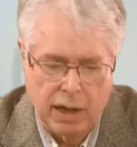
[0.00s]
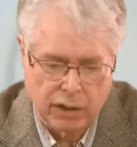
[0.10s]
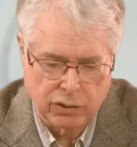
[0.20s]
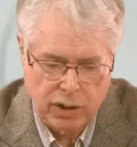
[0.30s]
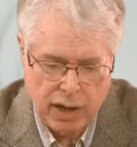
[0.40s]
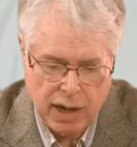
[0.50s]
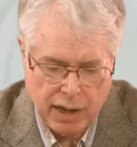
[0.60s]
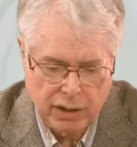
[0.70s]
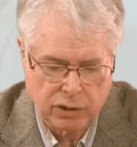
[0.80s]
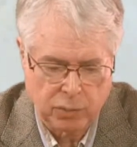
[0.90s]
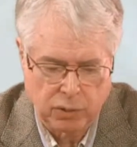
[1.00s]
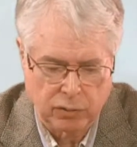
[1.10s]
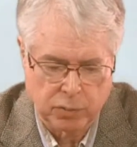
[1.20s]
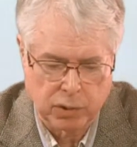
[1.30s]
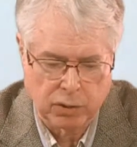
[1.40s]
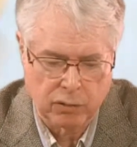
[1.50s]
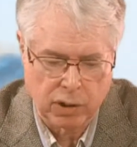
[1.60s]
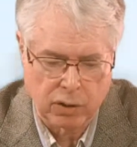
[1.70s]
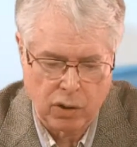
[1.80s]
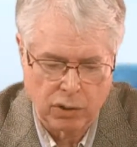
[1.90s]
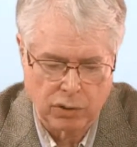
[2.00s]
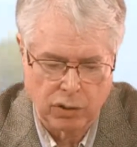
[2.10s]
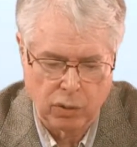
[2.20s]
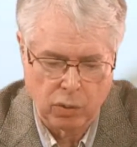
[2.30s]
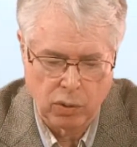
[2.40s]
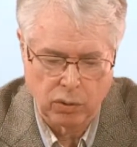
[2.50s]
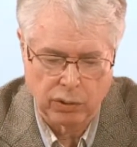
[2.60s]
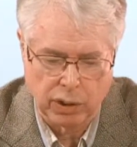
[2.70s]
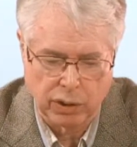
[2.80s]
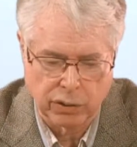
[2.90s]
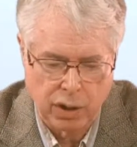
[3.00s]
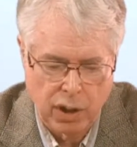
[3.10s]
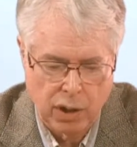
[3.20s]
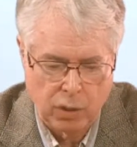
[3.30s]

has the highest prescription drug costs in the world is